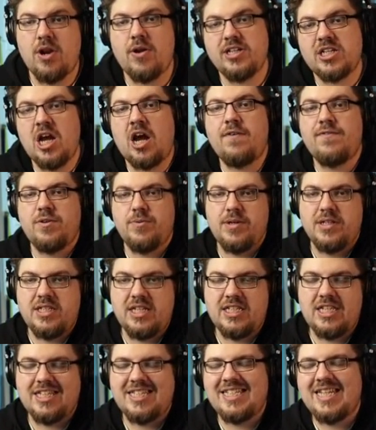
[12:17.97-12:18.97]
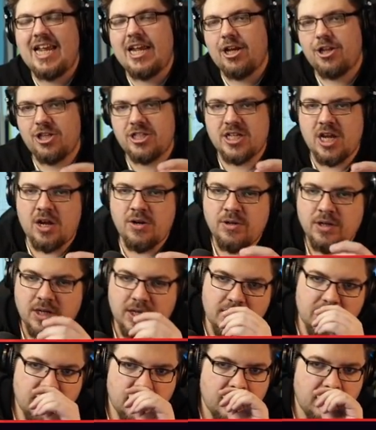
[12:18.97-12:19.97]
I know it's afterwards. It's the sixth. So
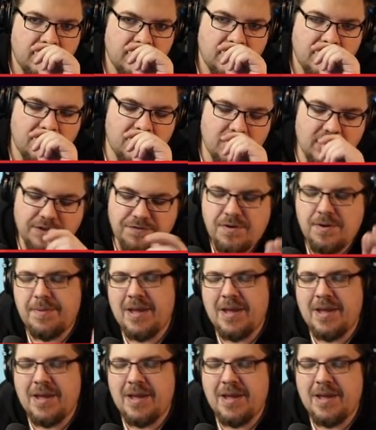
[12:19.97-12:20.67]
if